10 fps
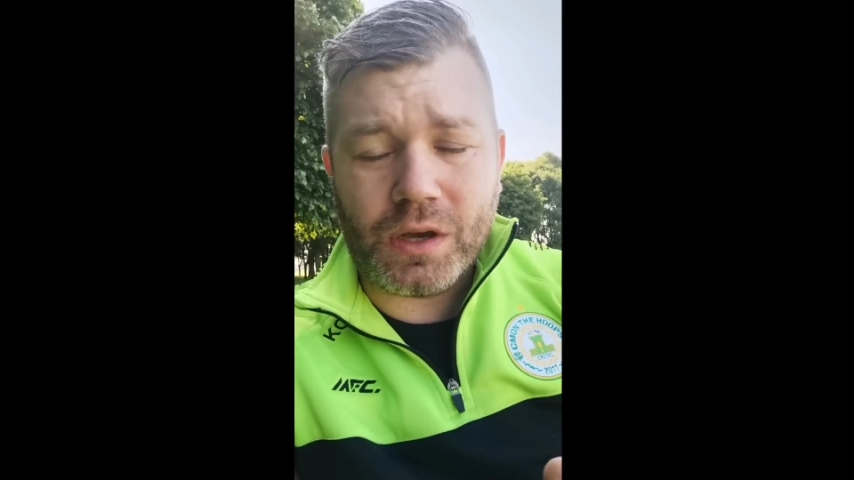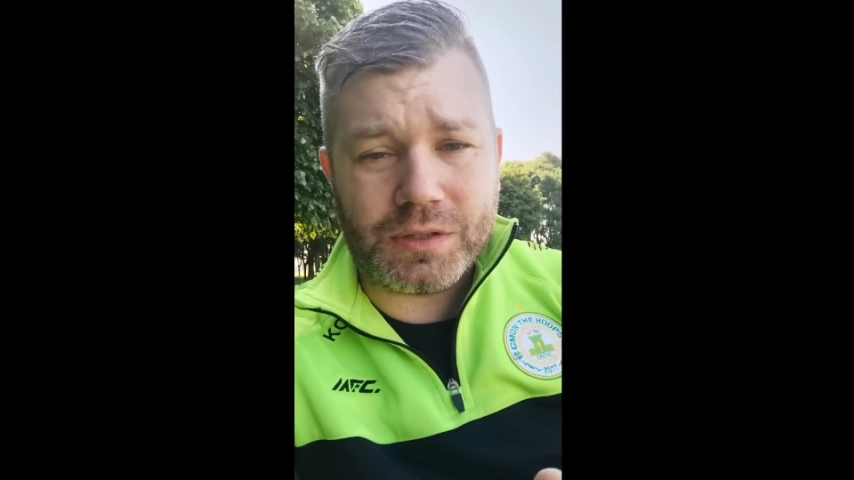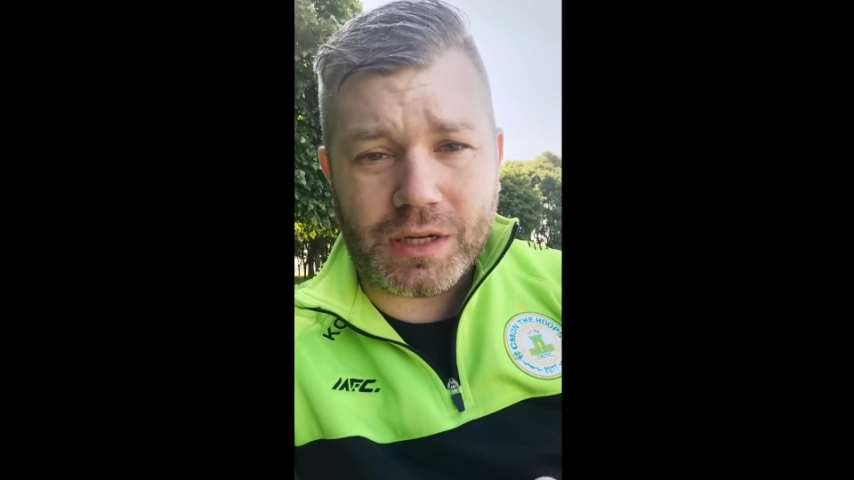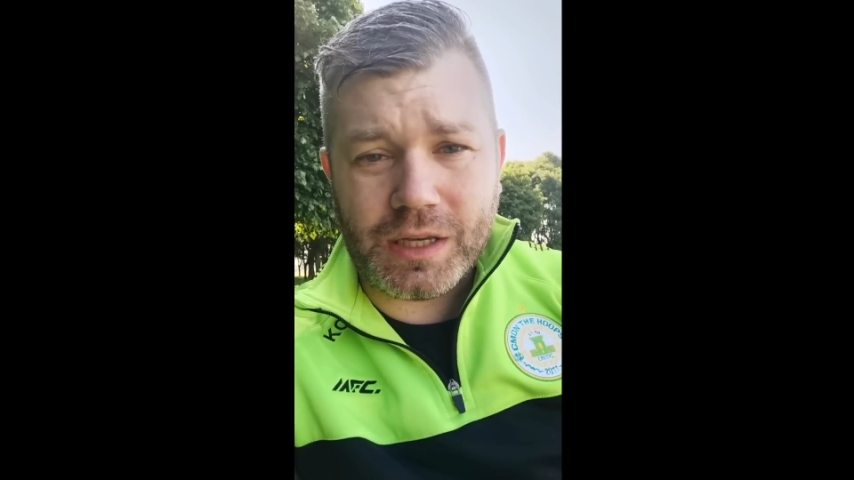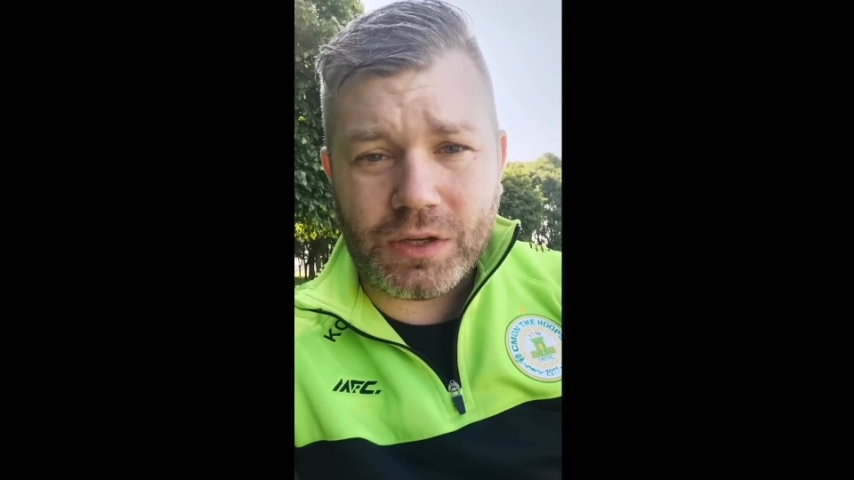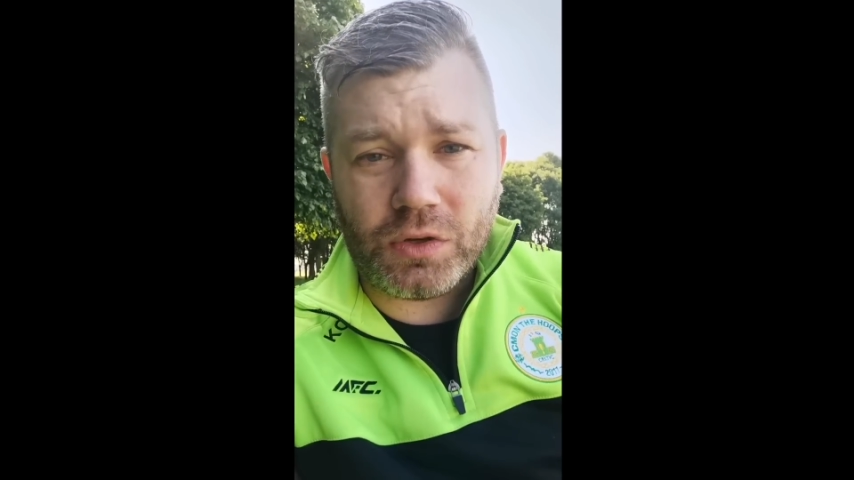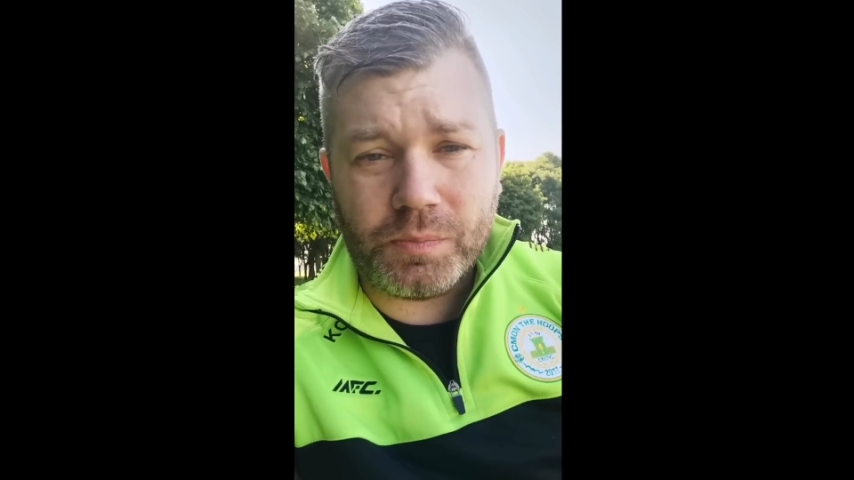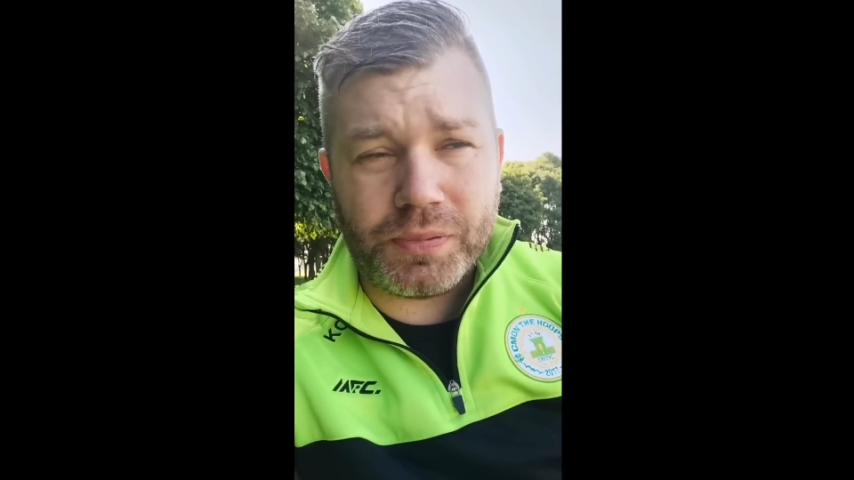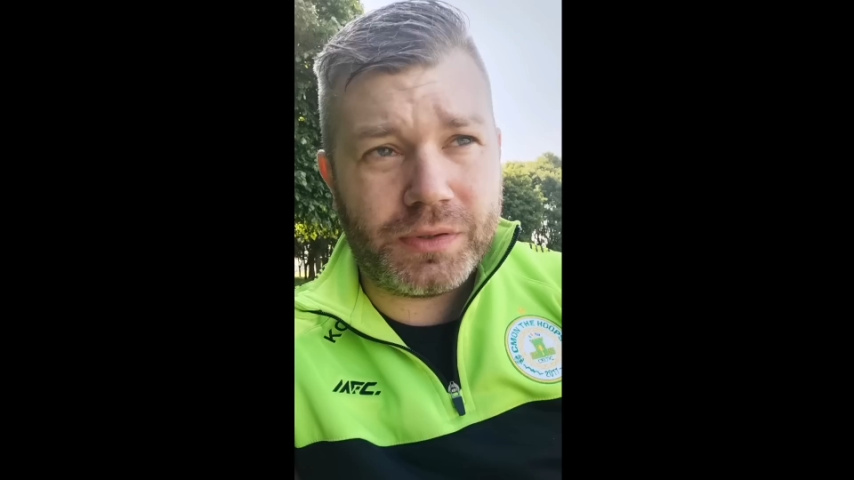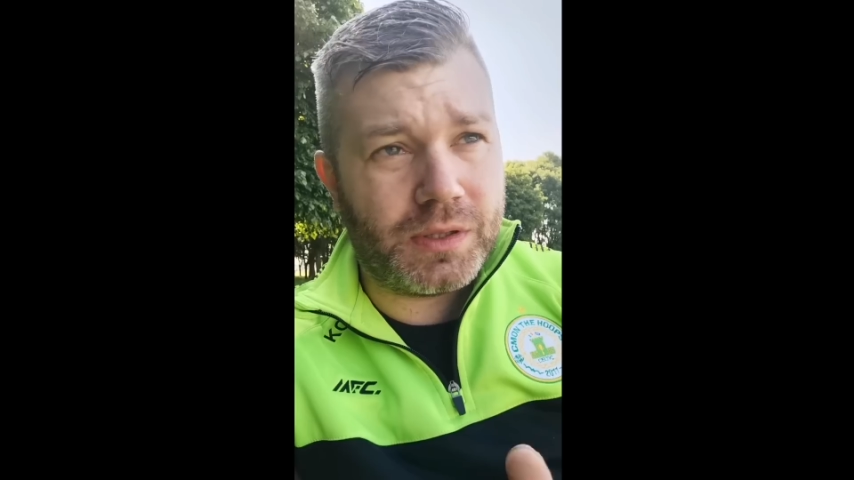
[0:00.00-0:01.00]
Got us the League
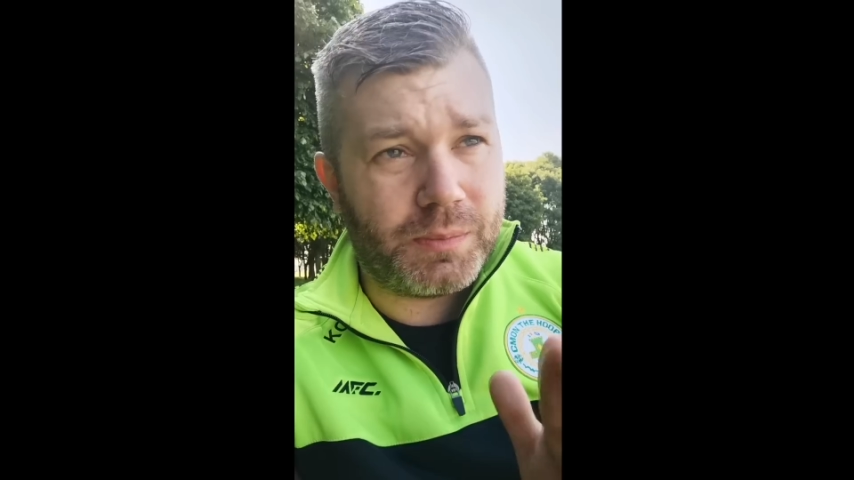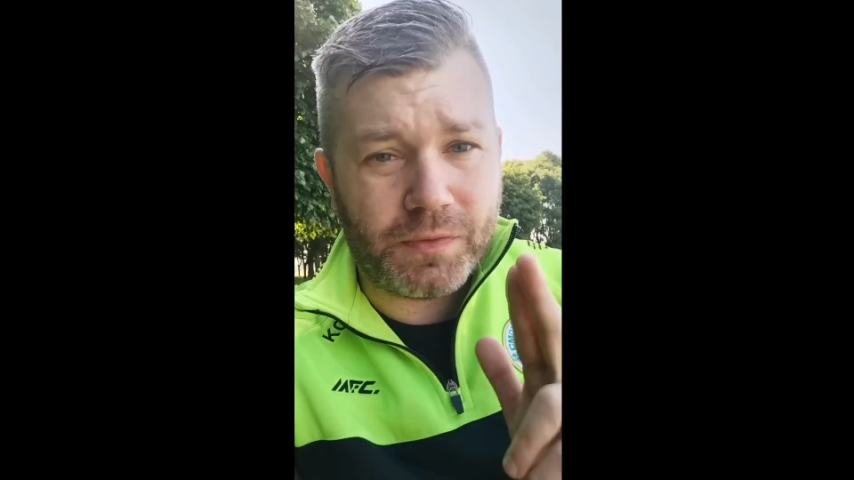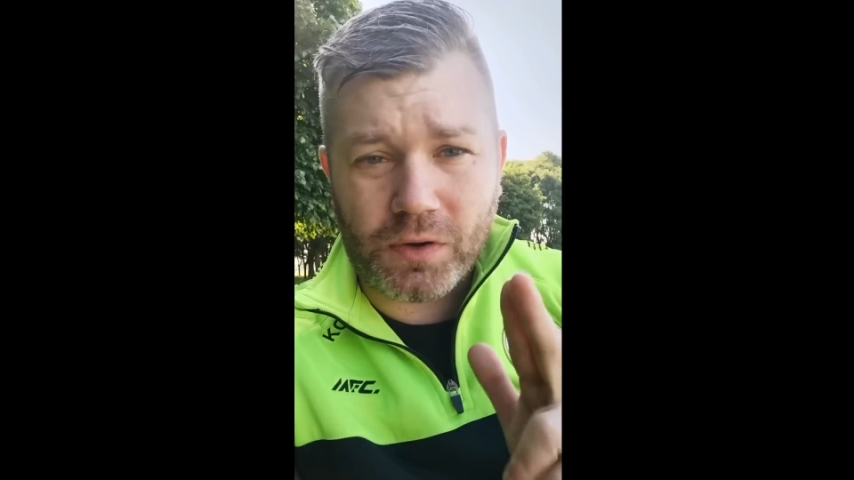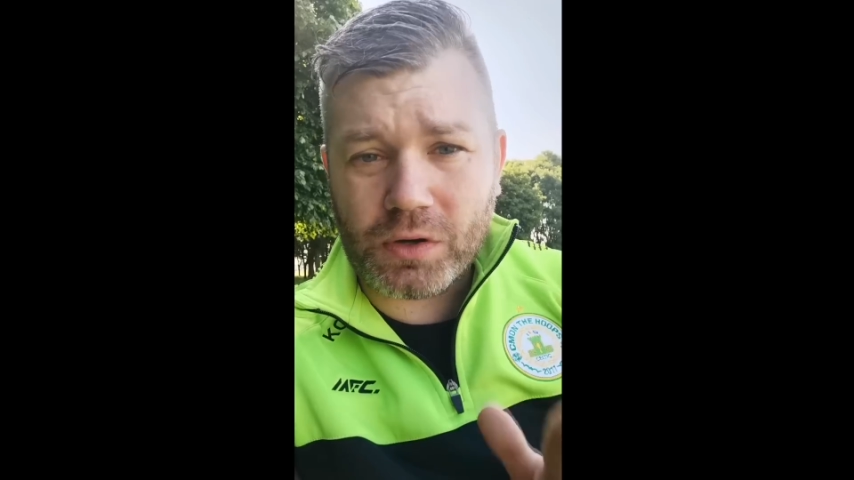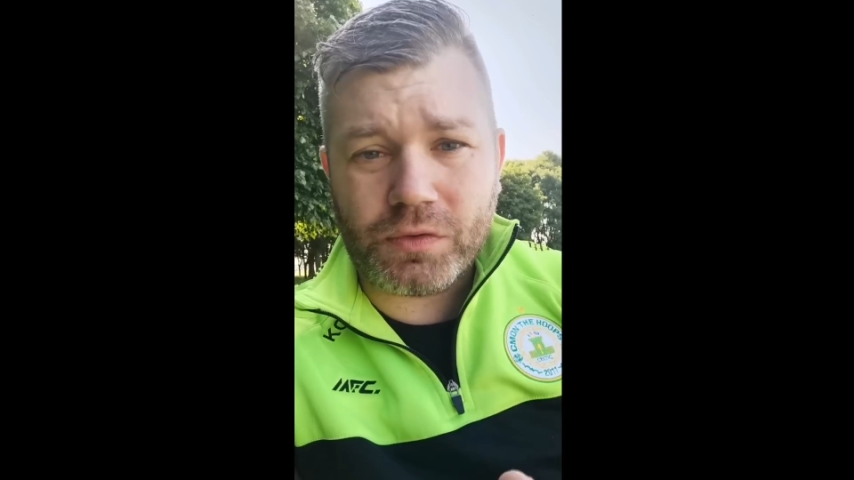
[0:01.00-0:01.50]
Cup before